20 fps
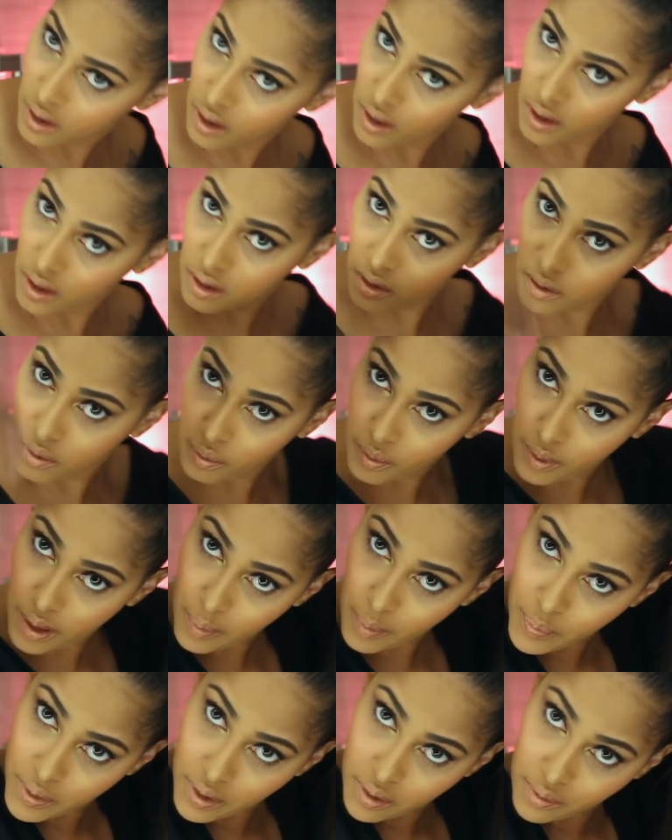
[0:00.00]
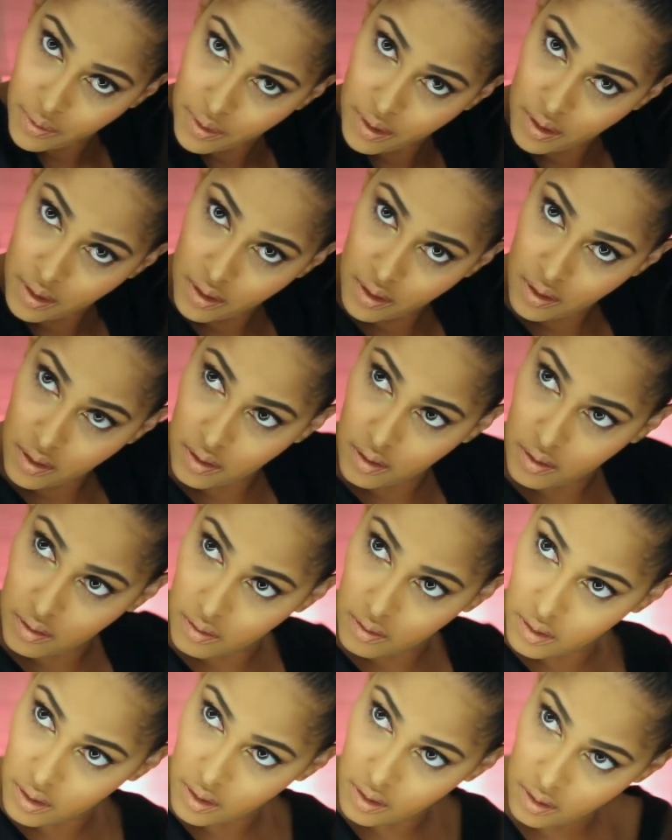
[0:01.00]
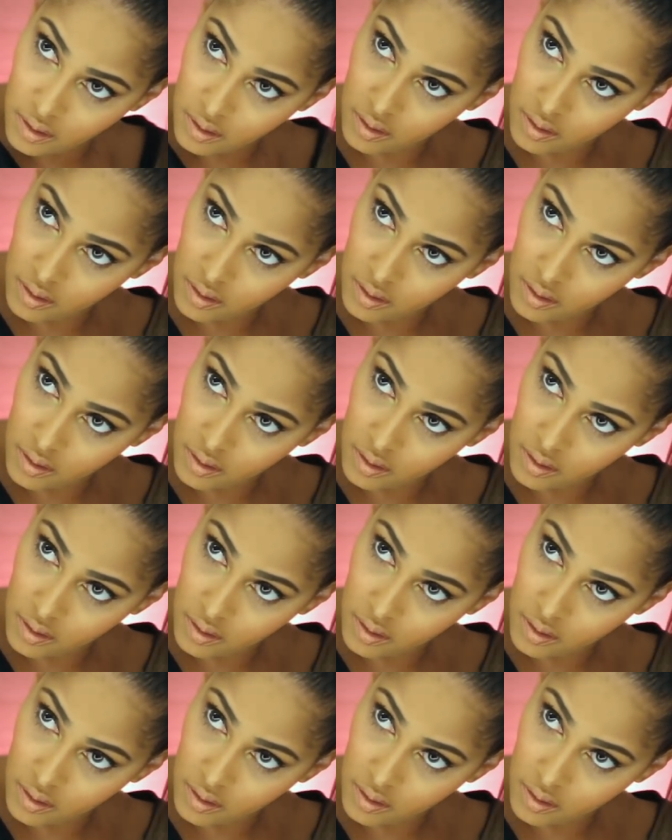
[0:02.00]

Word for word: and wrap it around